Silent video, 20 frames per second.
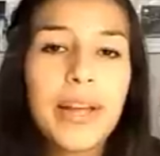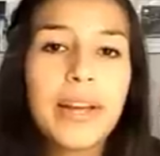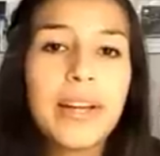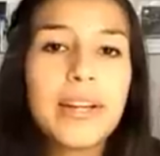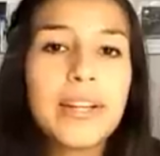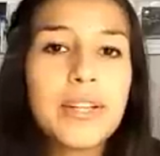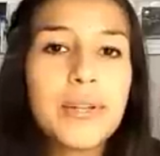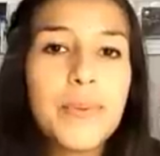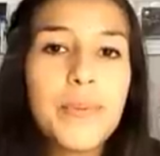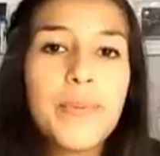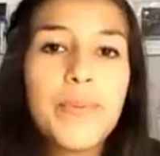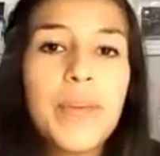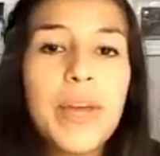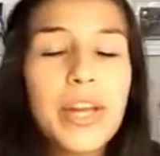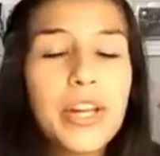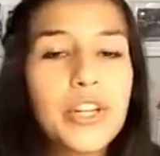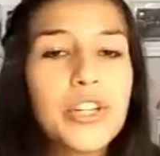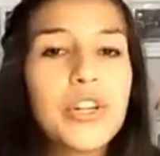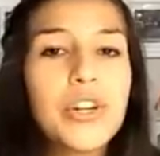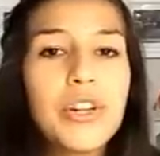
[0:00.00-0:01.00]
and
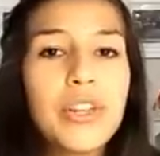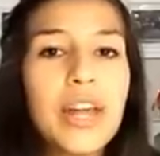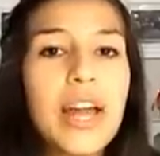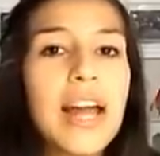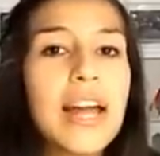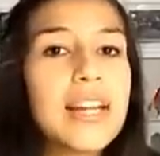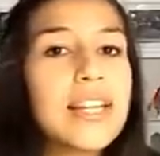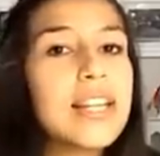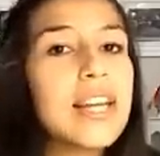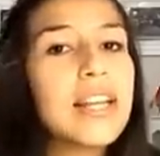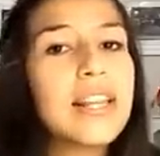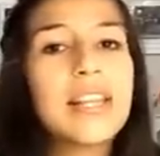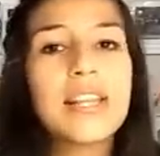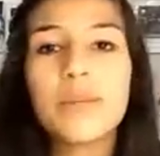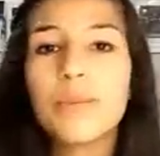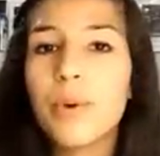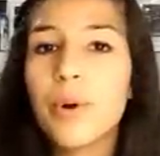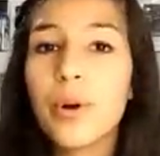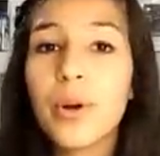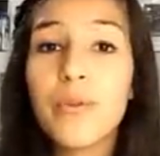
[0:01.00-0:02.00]
make sure that I take
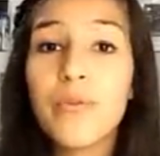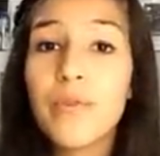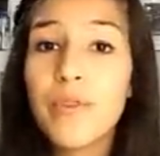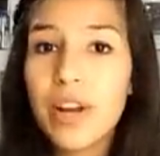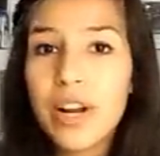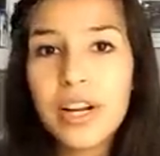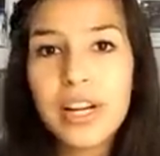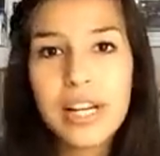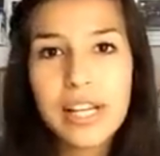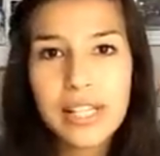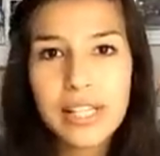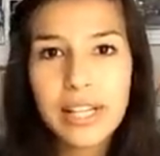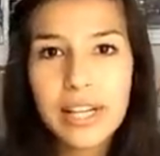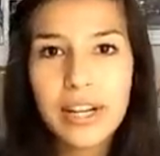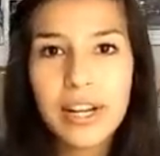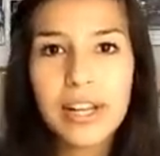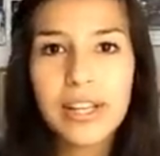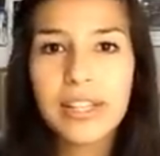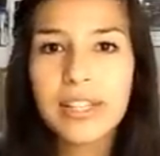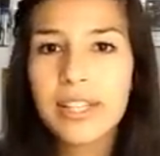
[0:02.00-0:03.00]
this program very
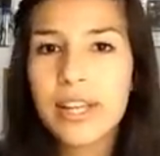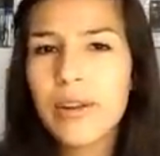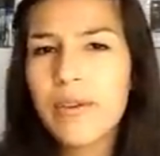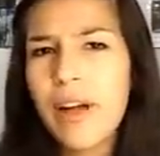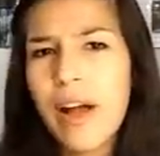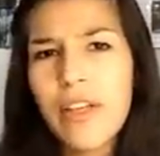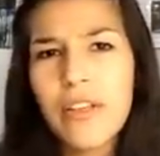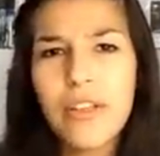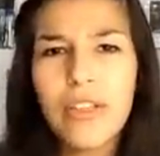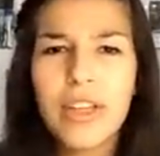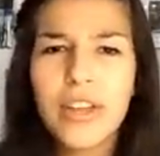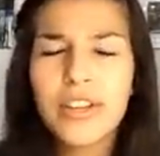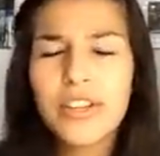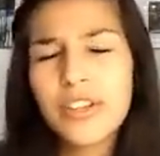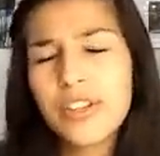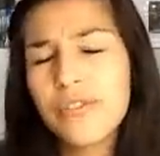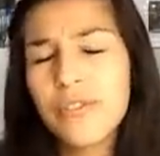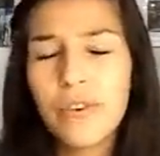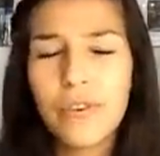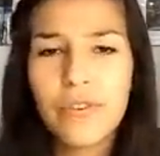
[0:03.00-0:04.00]
seriously rather than
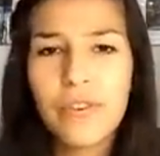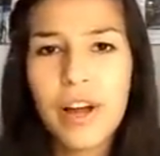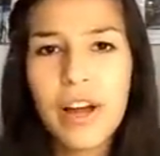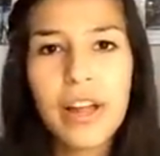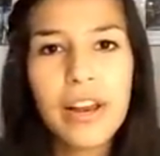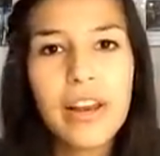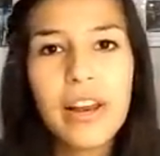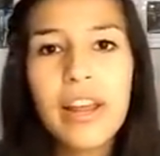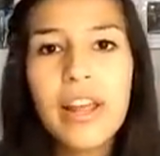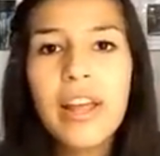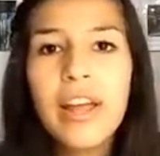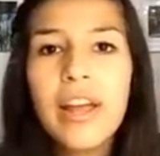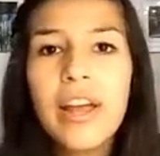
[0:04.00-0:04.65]
just for fun.